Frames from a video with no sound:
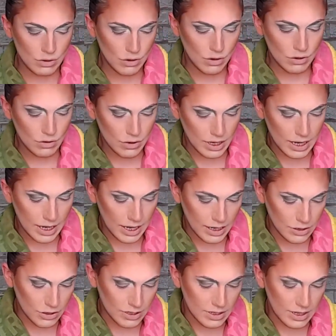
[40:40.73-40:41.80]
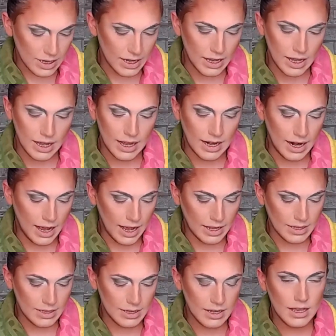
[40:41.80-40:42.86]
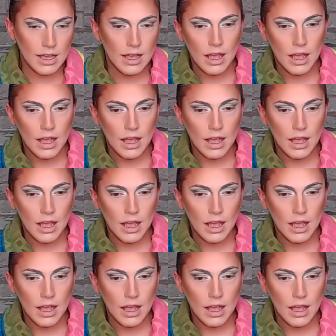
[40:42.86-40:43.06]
contour again just to enhance it.